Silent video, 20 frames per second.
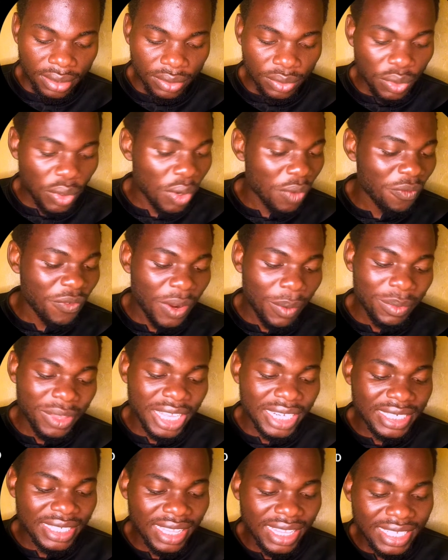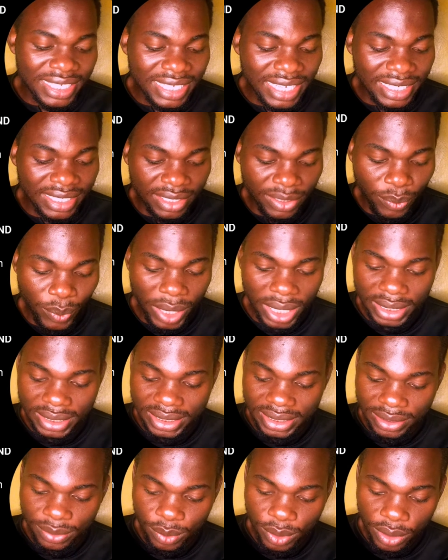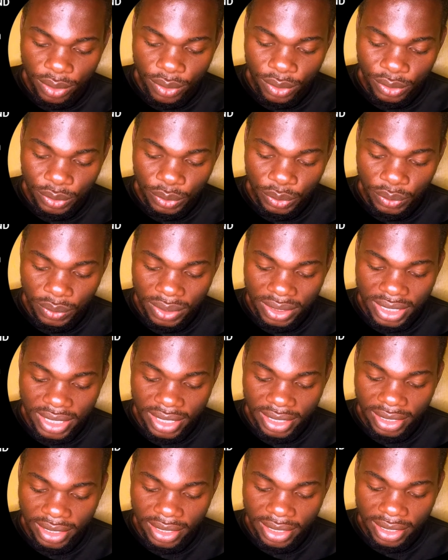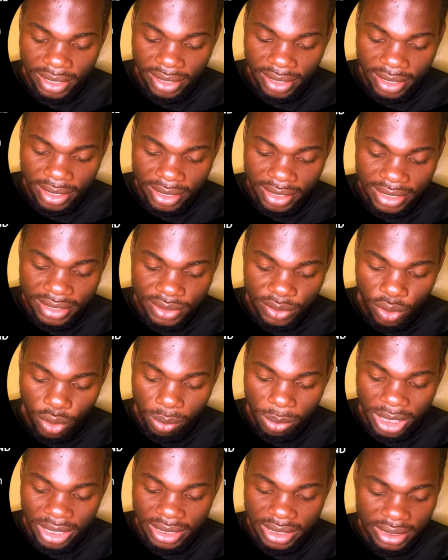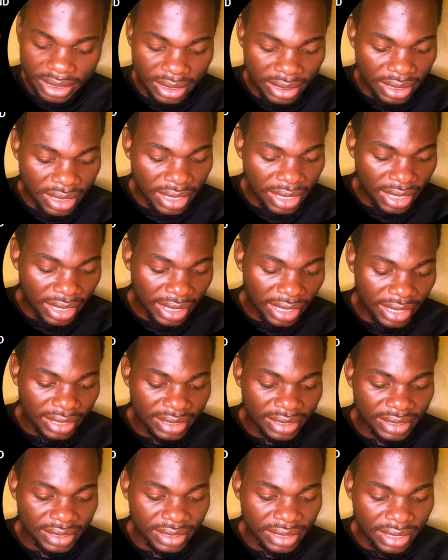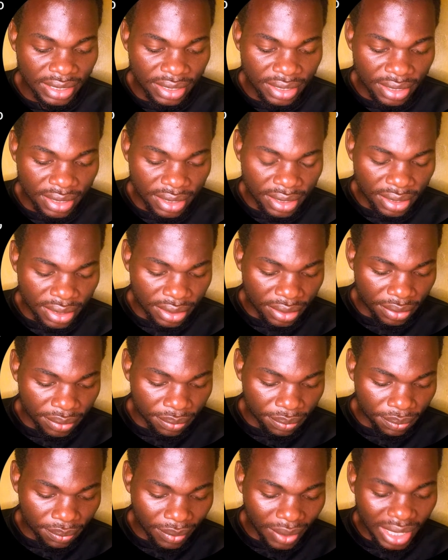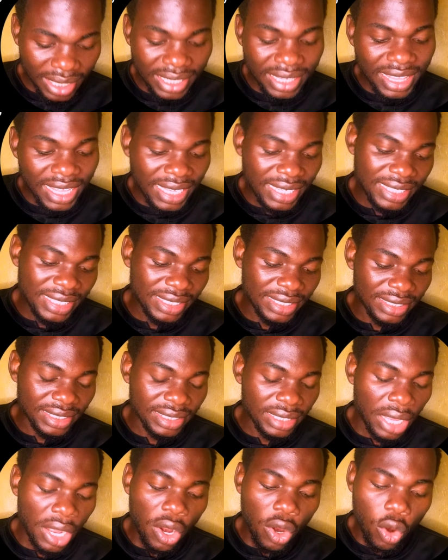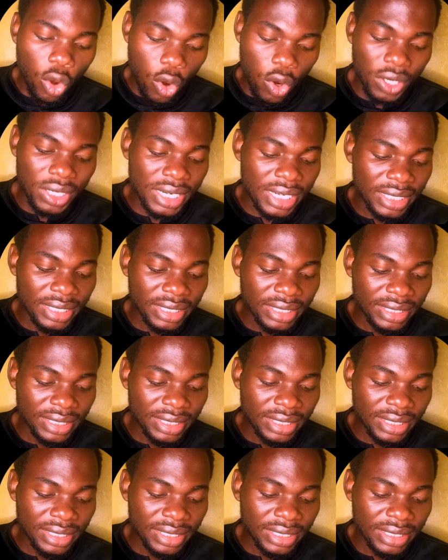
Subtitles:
To confirm that this has worked, you are going to use the list command, ls, and there it is, code.